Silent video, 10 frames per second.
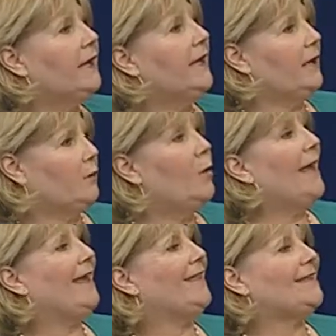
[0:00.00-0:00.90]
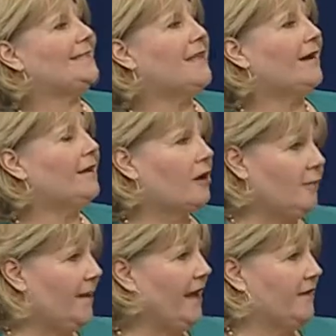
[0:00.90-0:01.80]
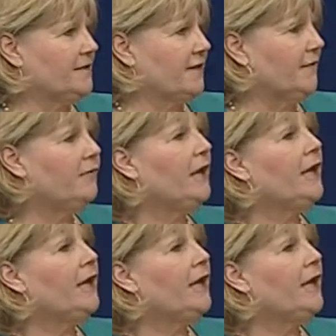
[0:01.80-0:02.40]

in a way that's not combative,